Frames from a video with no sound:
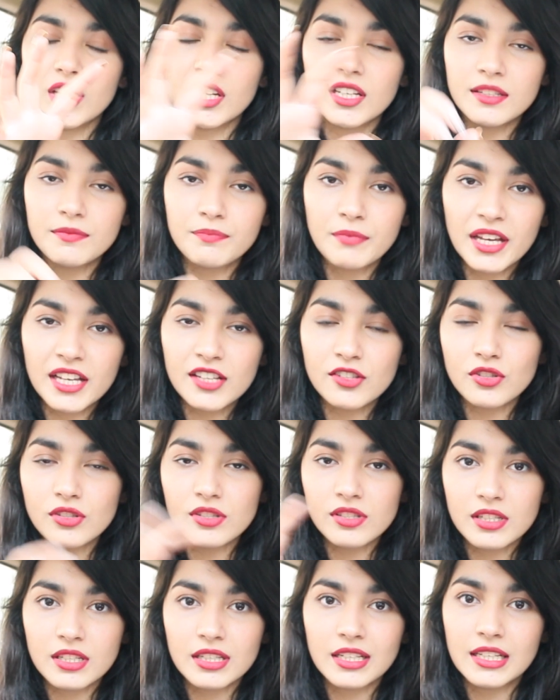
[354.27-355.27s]
it makes your
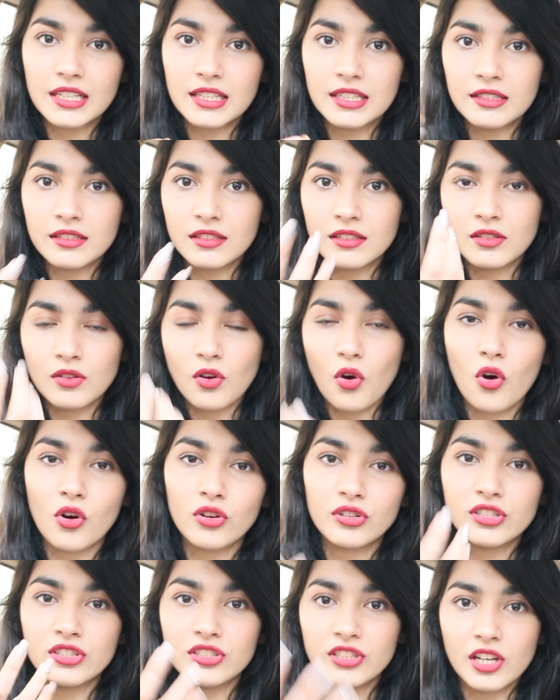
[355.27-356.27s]
screen turn
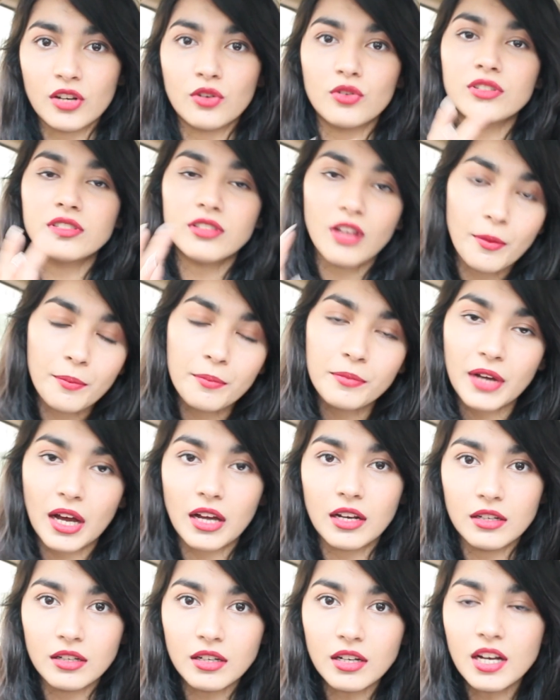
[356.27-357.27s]
orange, yellow, or some
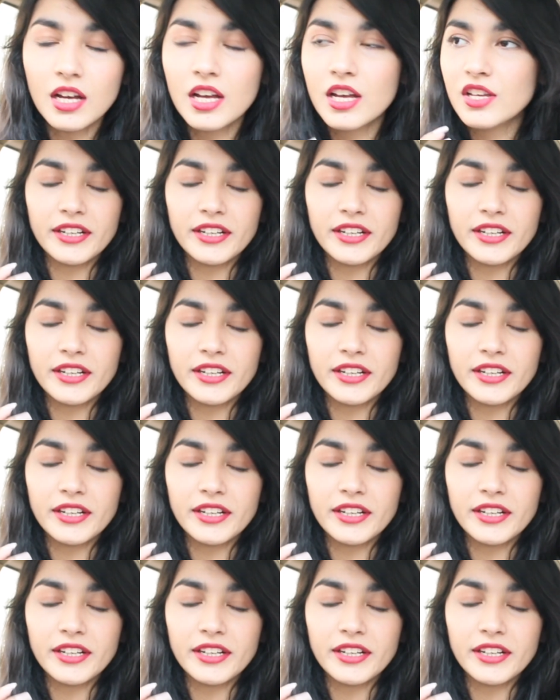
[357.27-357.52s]
color.